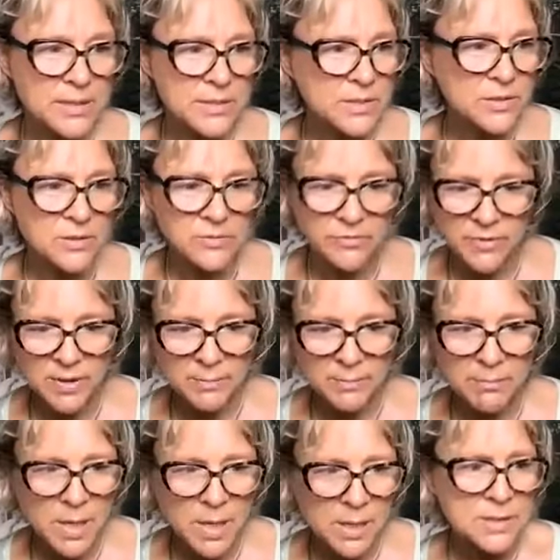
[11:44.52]
sort of a
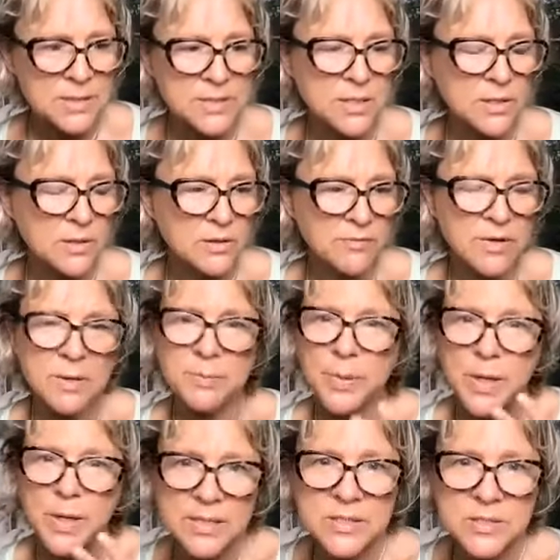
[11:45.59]
milestone, a very
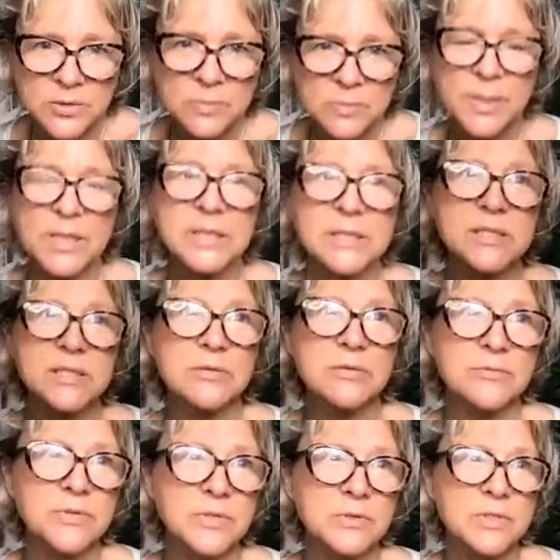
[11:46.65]
personal
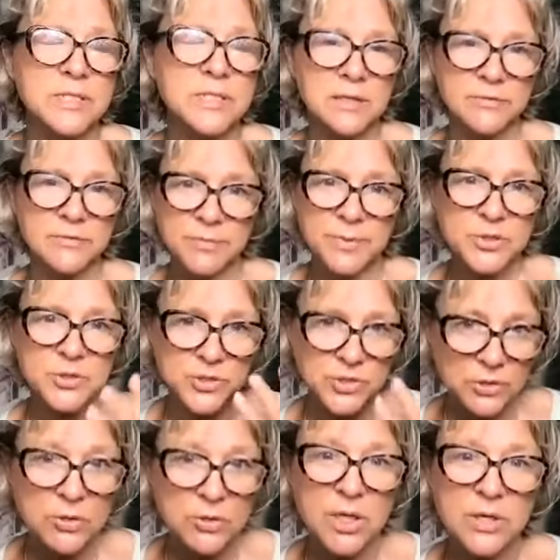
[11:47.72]
milestone for yourself, but you're
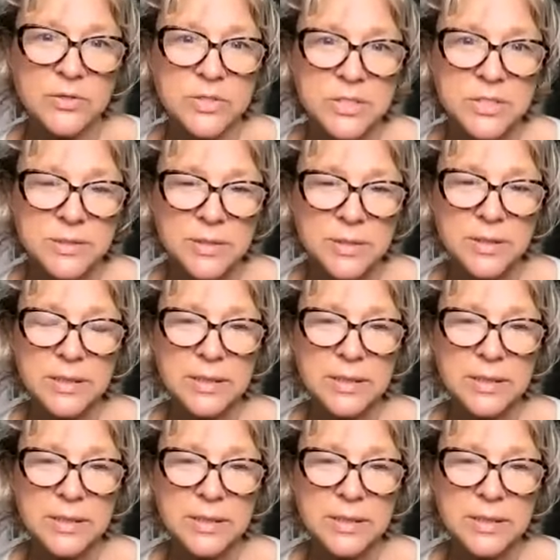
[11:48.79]
so close.